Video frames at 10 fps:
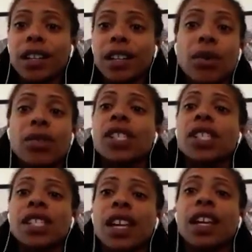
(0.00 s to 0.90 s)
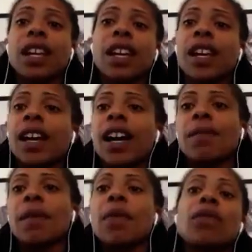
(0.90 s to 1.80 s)
postseason,
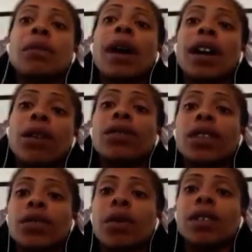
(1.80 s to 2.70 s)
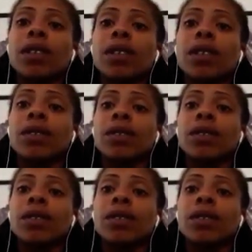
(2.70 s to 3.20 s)
then those are my goals as well, too.